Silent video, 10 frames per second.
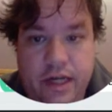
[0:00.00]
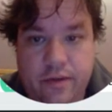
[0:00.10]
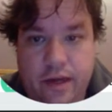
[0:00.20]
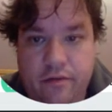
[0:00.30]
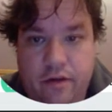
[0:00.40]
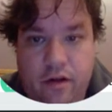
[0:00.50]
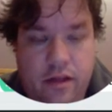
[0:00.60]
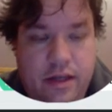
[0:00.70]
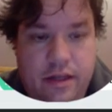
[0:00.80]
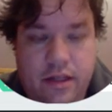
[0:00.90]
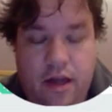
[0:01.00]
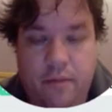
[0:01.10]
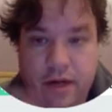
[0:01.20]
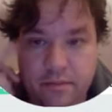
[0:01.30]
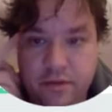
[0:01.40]
We have all the top
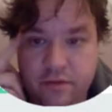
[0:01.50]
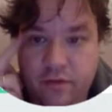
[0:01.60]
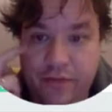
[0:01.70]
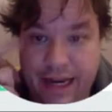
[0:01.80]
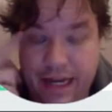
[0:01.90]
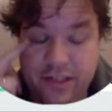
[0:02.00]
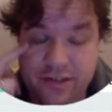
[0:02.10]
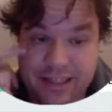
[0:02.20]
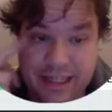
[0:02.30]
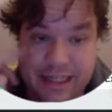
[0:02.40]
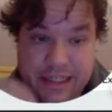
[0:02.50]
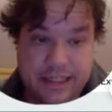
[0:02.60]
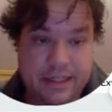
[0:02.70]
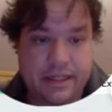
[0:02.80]
clubs from ace to the 6.